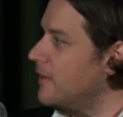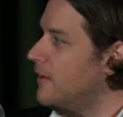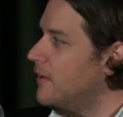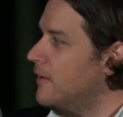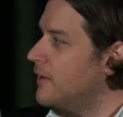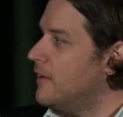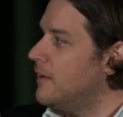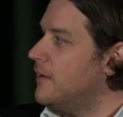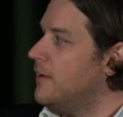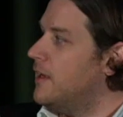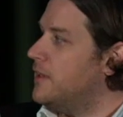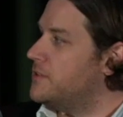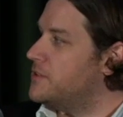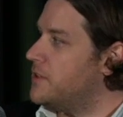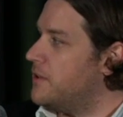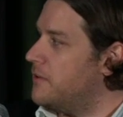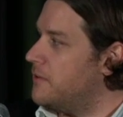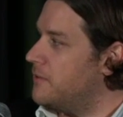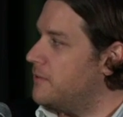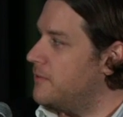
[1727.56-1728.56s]
And
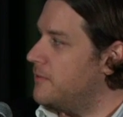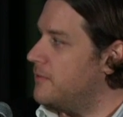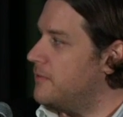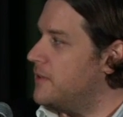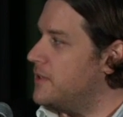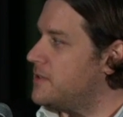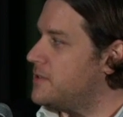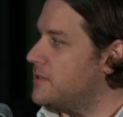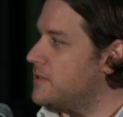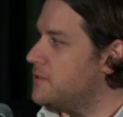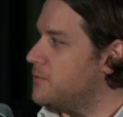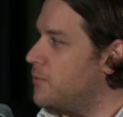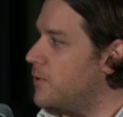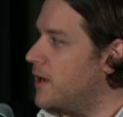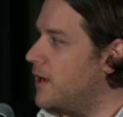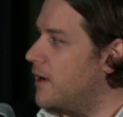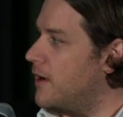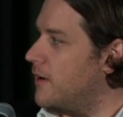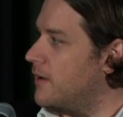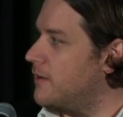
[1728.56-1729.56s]
so this is
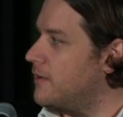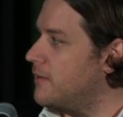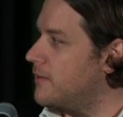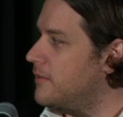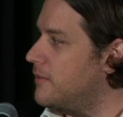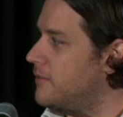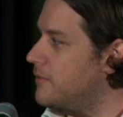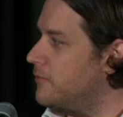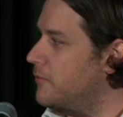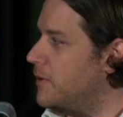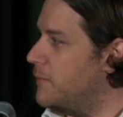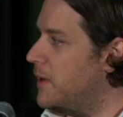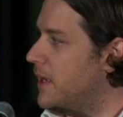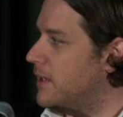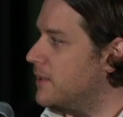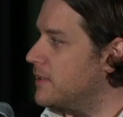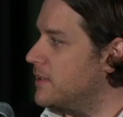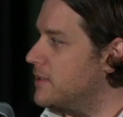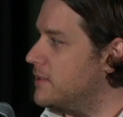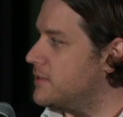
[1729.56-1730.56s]
where we make
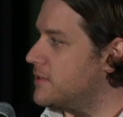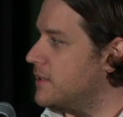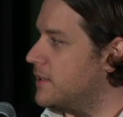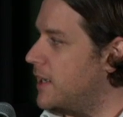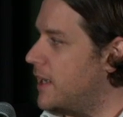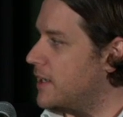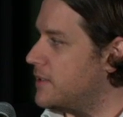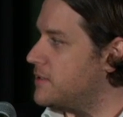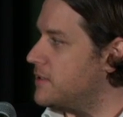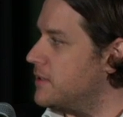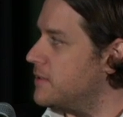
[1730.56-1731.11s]
these connections.